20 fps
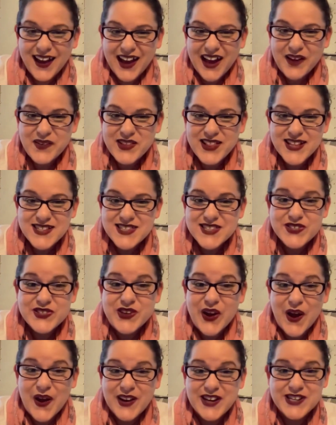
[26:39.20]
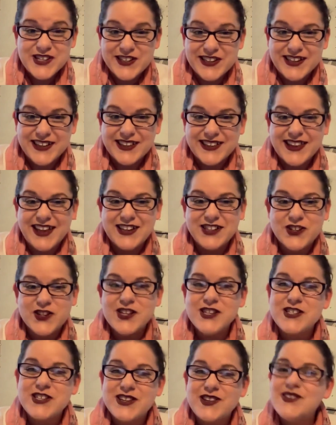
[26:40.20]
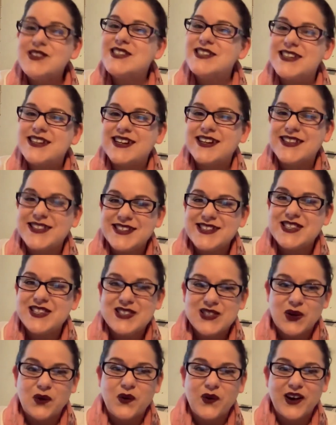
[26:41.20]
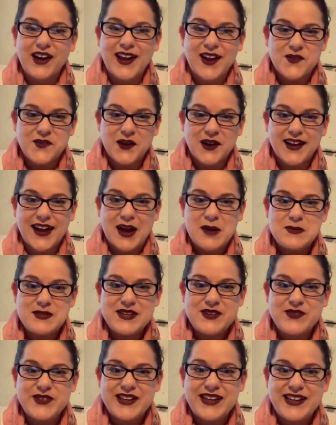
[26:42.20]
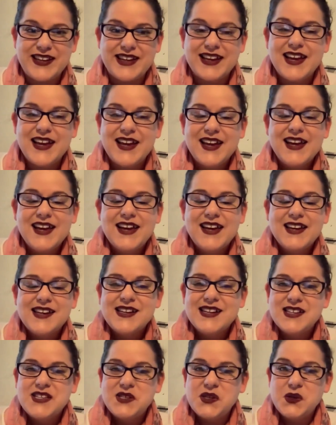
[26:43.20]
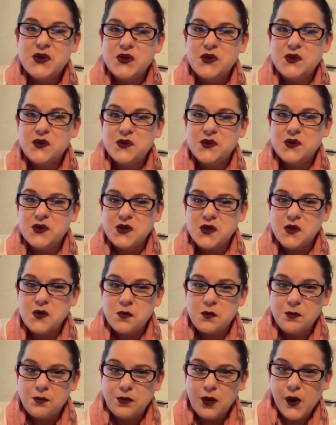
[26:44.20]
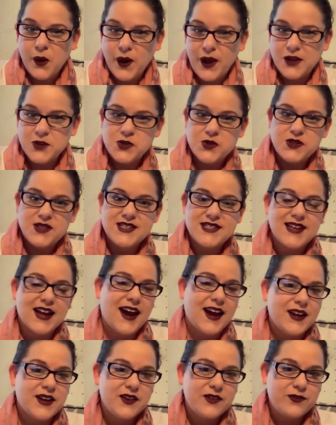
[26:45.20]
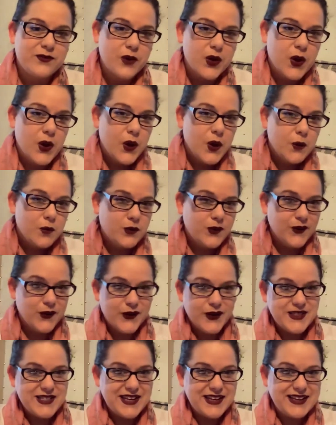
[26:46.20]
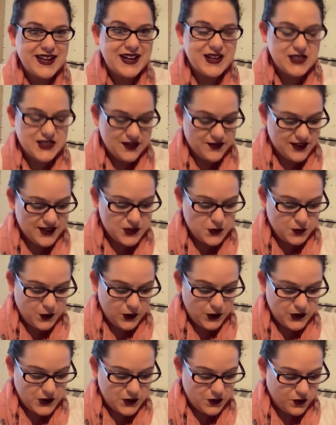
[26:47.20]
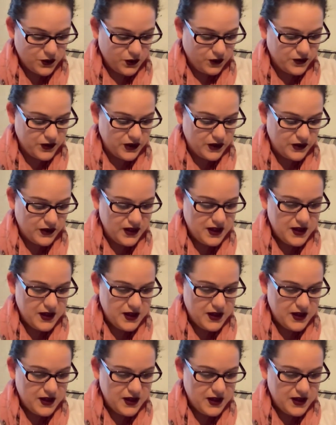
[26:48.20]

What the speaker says: I mean, that's astonishing that she's using this story of her captivity to push this kind of Puritan narrative and this Puritan worldview.